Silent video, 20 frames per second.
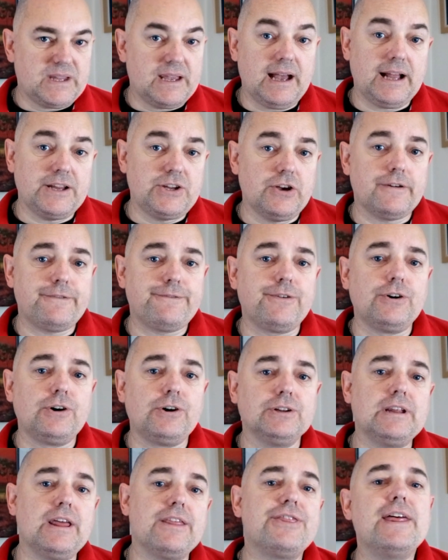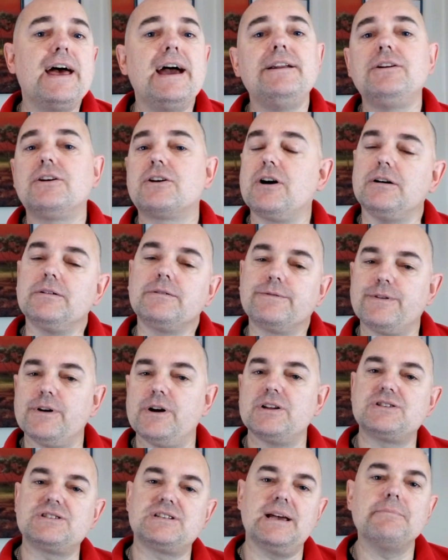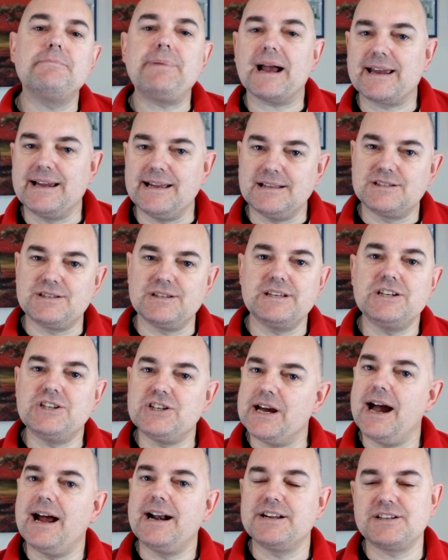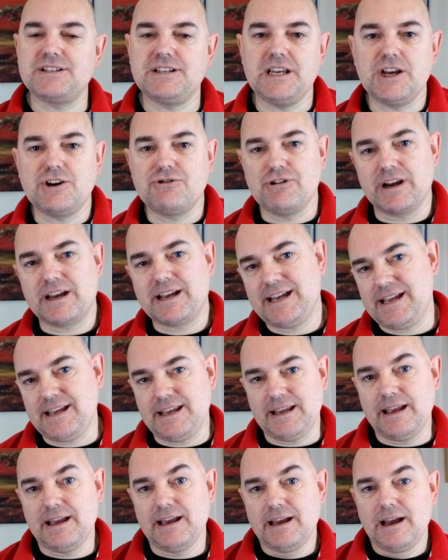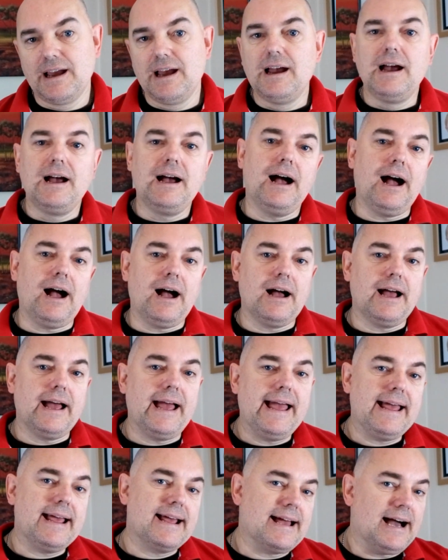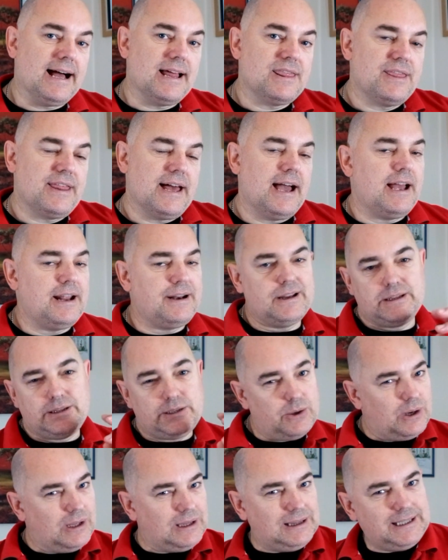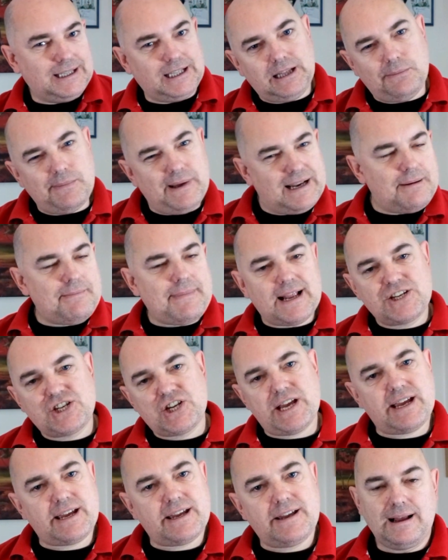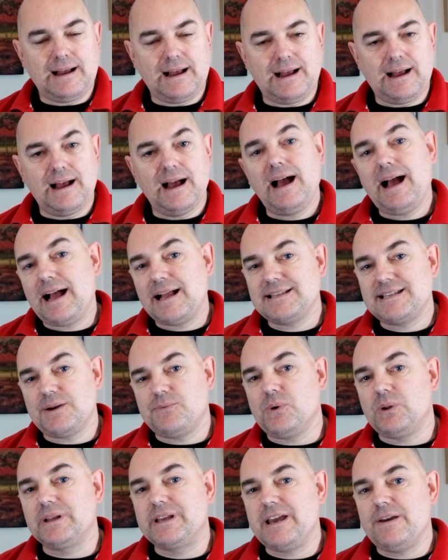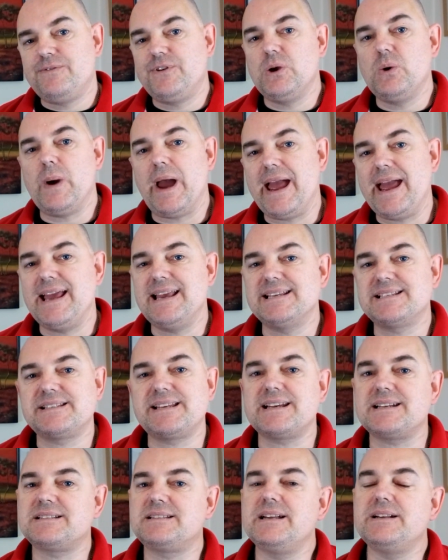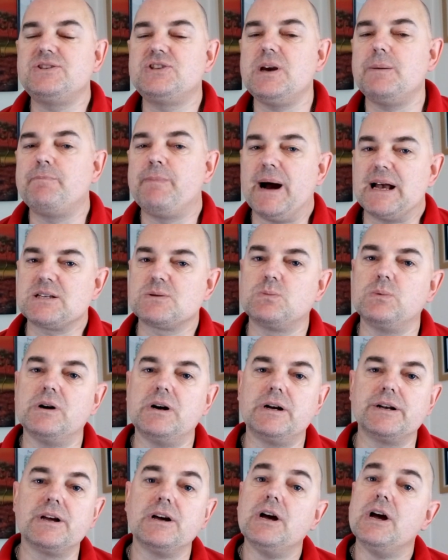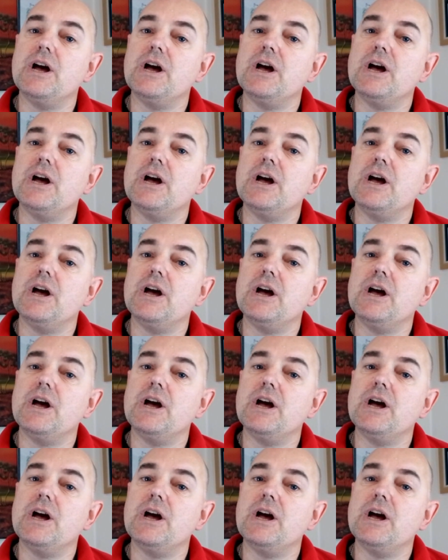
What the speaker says: And your phone then converts it back into the shared secret key. It can then do a little bit of magic, and it will give you a 6-digit password.